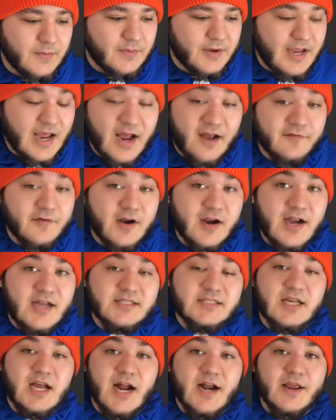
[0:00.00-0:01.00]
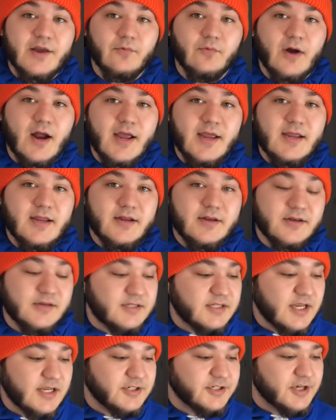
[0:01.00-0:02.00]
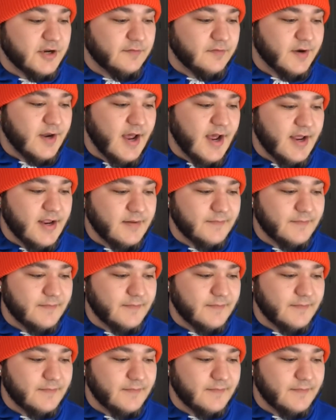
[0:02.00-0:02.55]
But yeah, if y'all guys got it right and you said Shovel Knight,